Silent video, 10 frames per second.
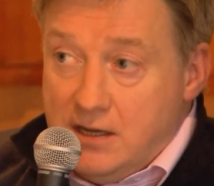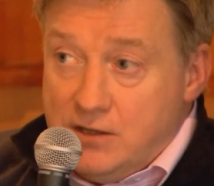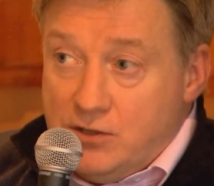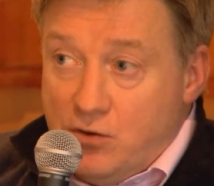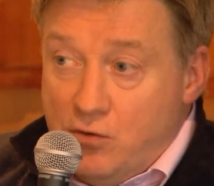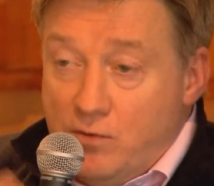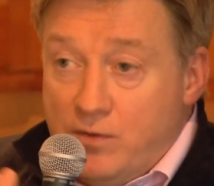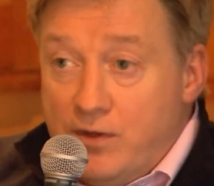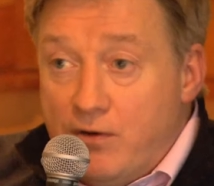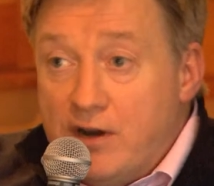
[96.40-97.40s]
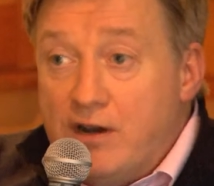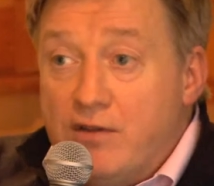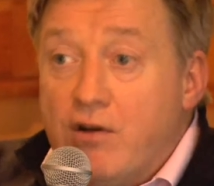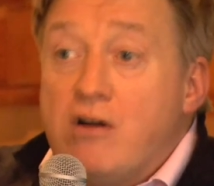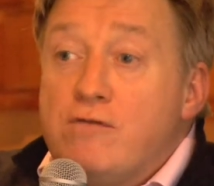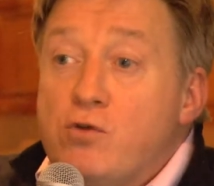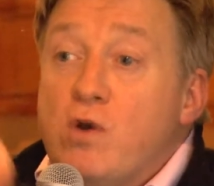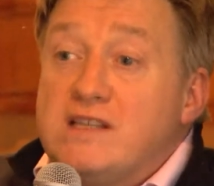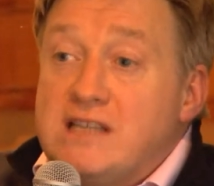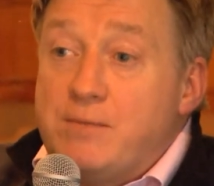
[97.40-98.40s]
So there are a few
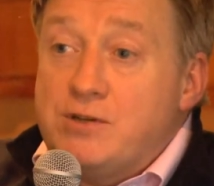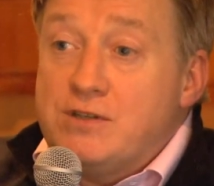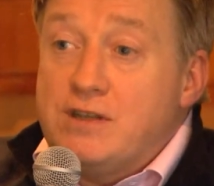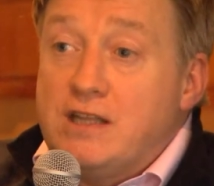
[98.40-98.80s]
exceptions to